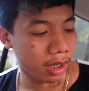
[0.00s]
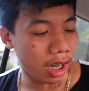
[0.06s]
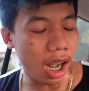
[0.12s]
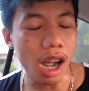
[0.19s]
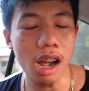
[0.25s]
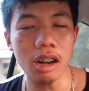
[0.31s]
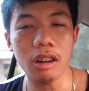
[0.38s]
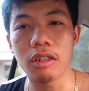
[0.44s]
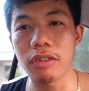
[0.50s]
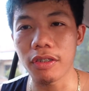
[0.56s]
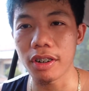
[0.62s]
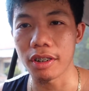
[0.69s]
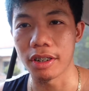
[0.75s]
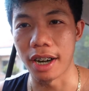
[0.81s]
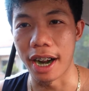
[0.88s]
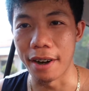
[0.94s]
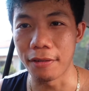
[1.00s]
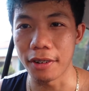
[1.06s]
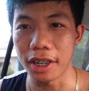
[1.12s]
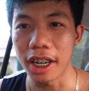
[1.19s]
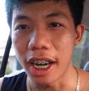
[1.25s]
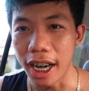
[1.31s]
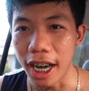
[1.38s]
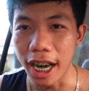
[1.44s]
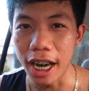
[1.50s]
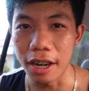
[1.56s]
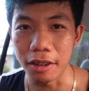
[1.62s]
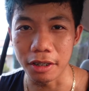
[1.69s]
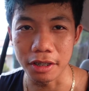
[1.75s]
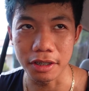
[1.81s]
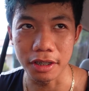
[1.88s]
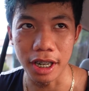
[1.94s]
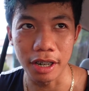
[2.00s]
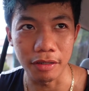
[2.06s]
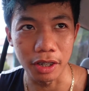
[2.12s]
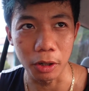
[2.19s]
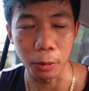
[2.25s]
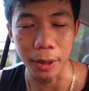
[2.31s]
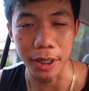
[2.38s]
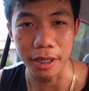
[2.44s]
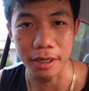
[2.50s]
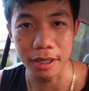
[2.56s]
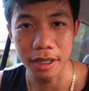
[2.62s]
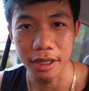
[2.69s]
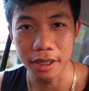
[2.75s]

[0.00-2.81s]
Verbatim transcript: Oh, I forgot I also have a quiz.